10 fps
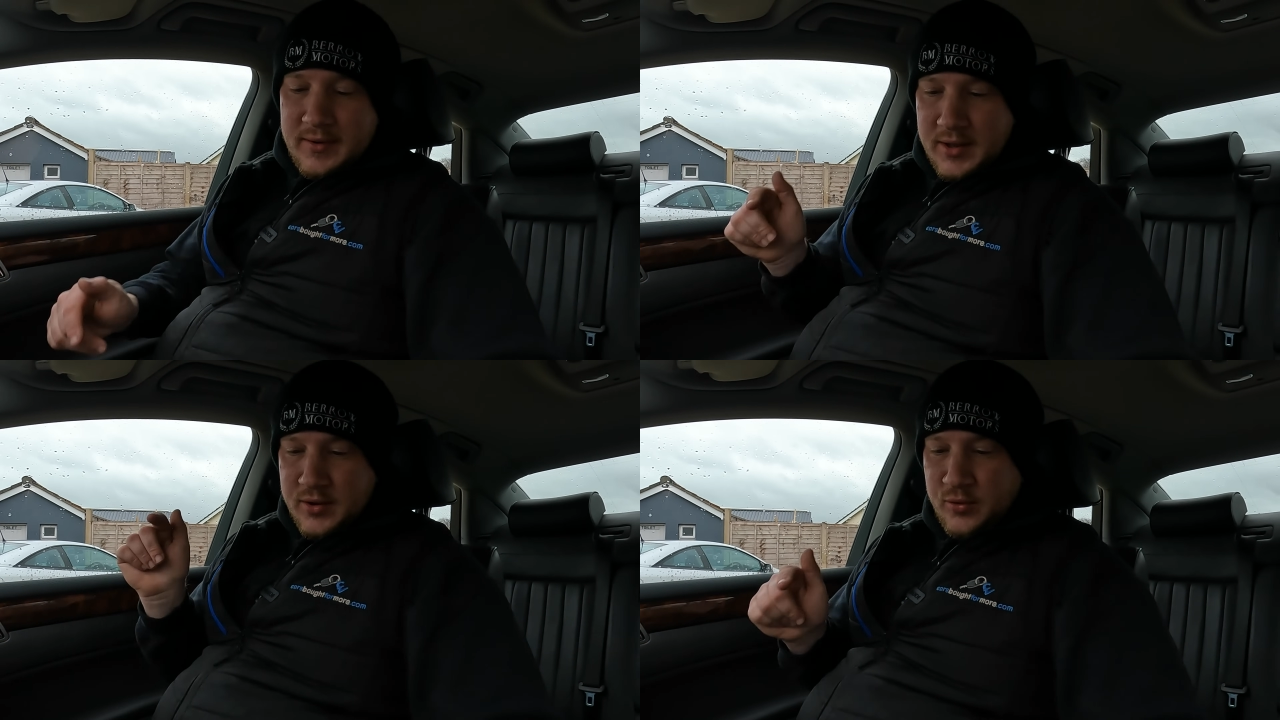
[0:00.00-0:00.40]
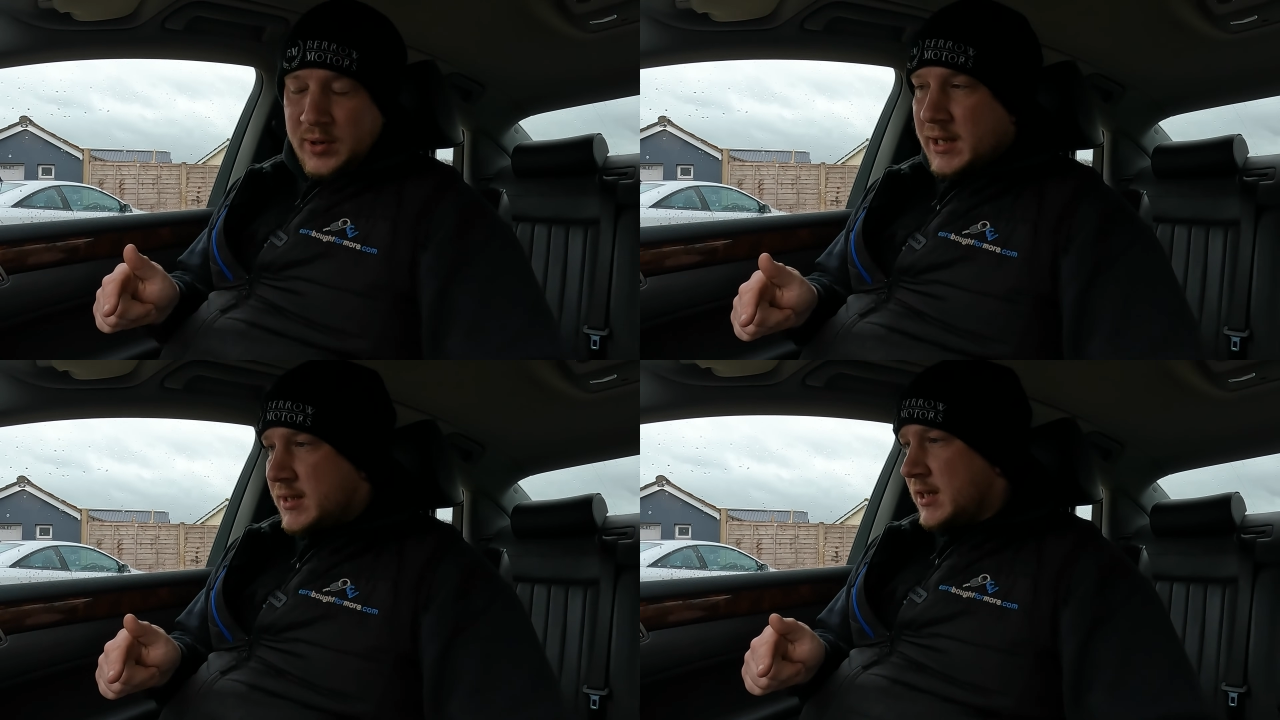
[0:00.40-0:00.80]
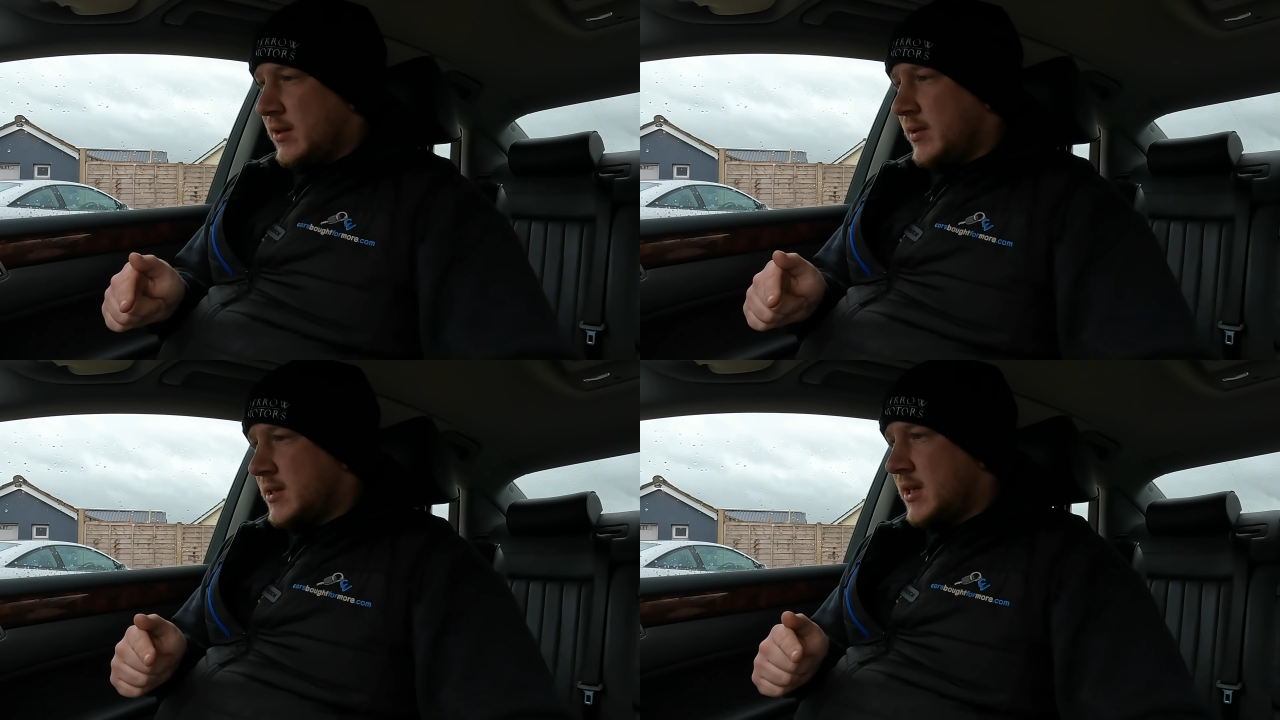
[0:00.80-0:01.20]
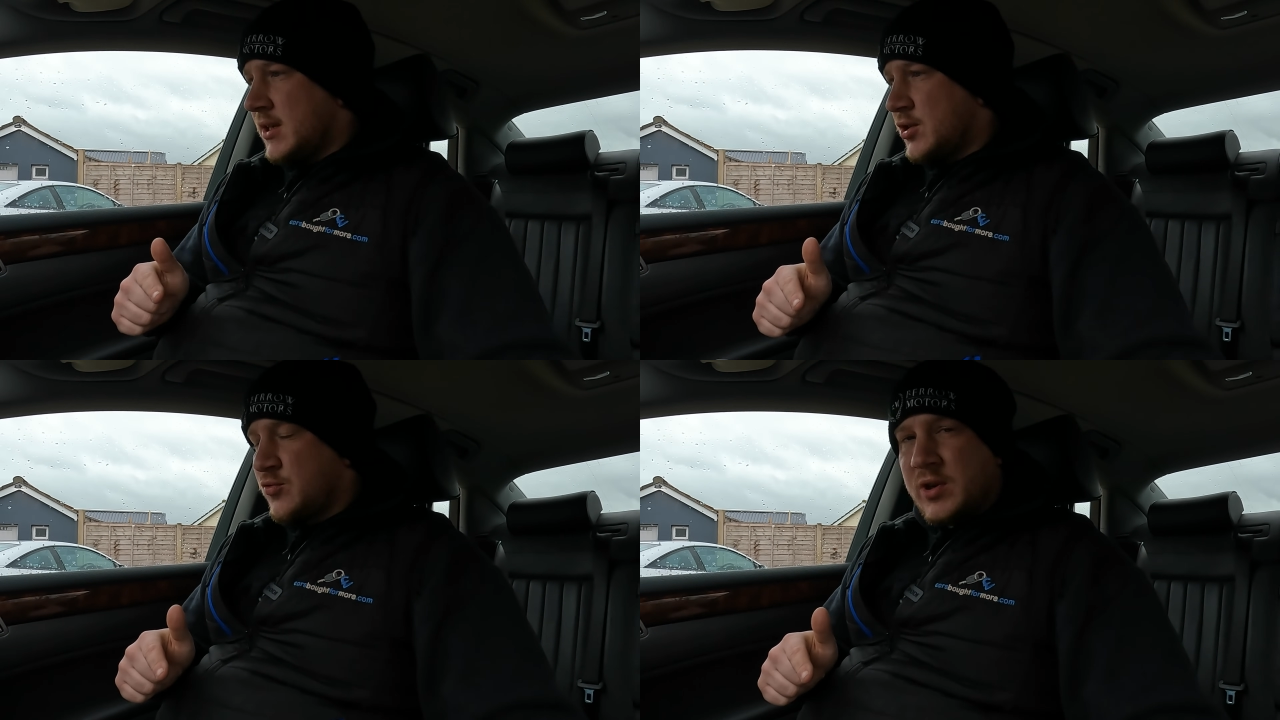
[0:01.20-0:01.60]
and the 3-litre
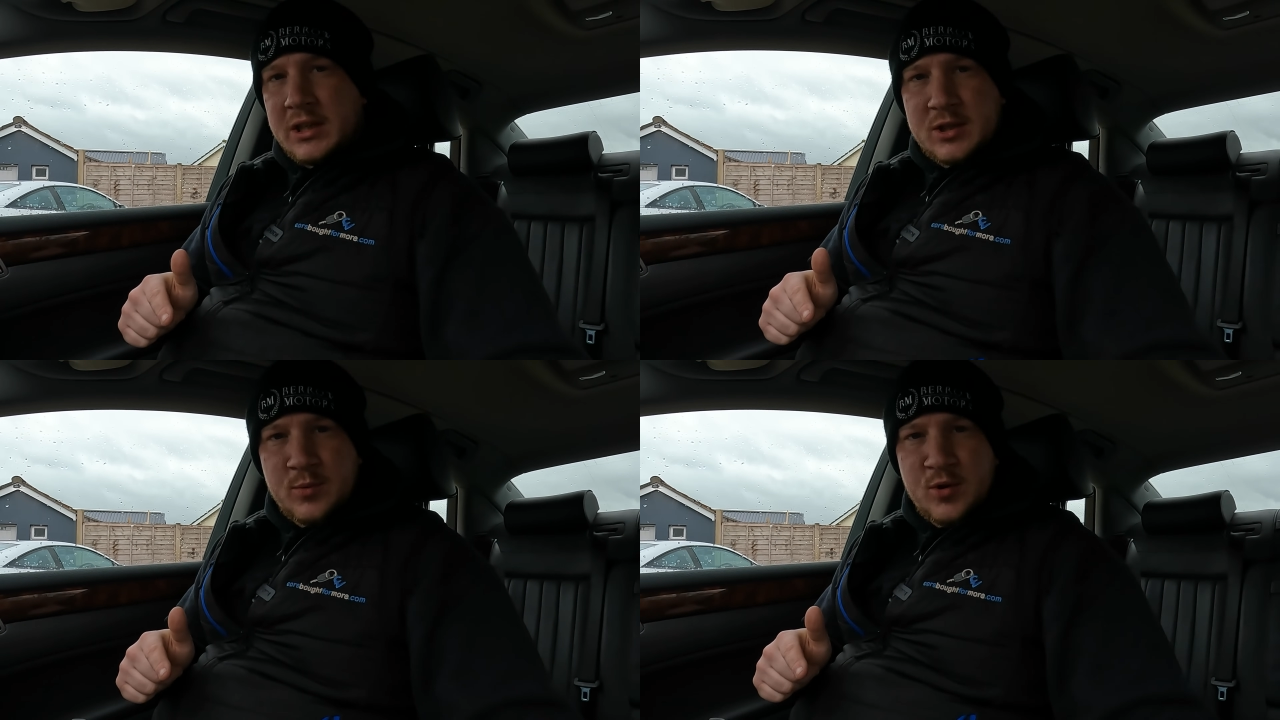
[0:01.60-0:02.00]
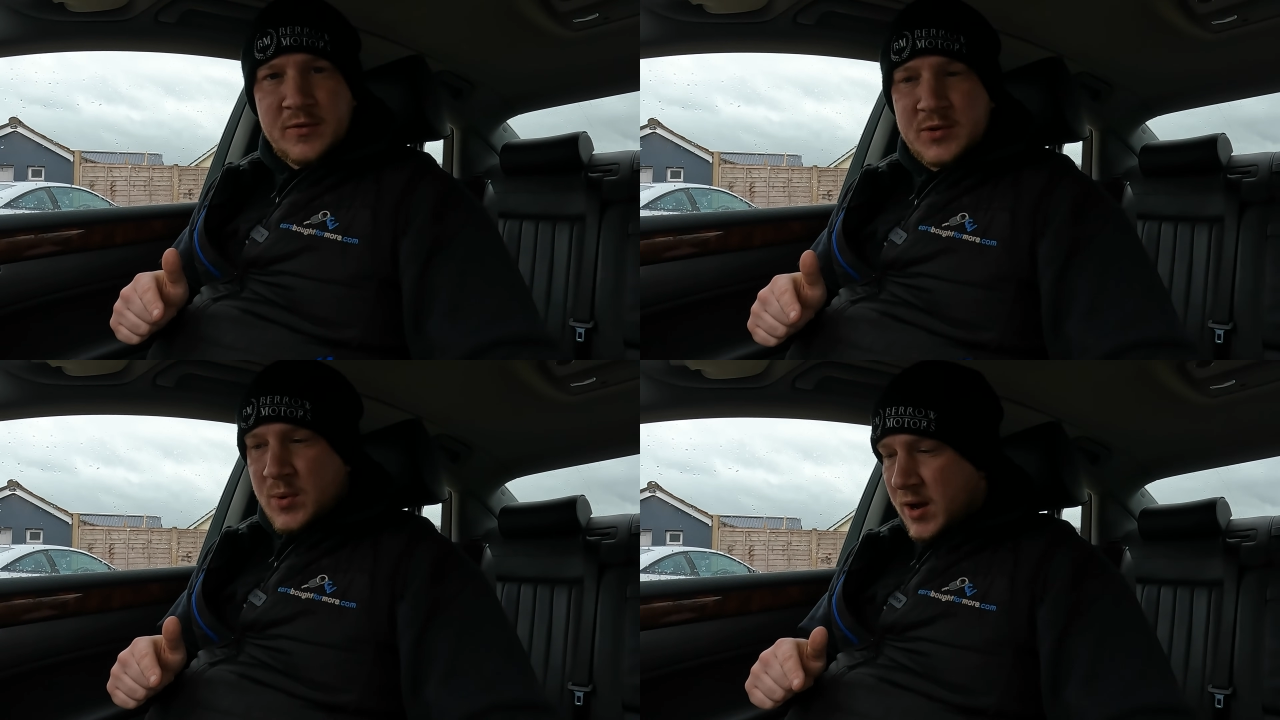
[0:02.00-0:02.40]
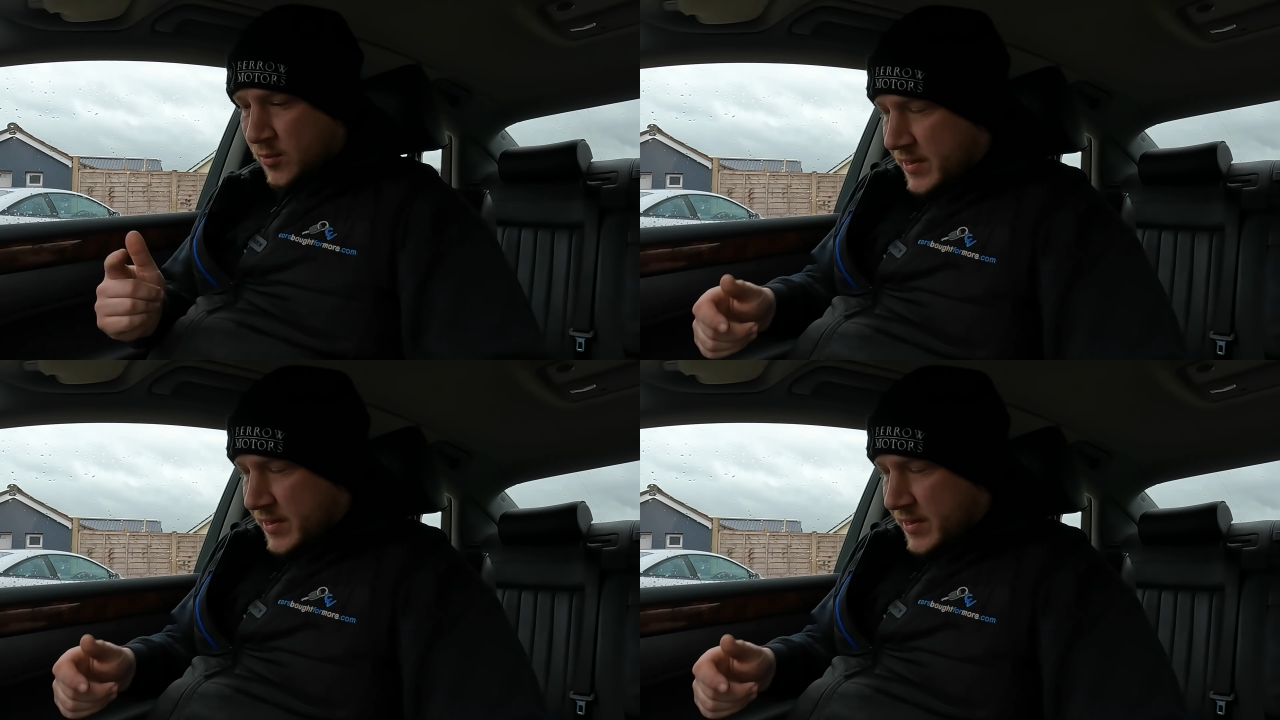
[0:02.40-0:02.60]
TDV6 is really smooth as well.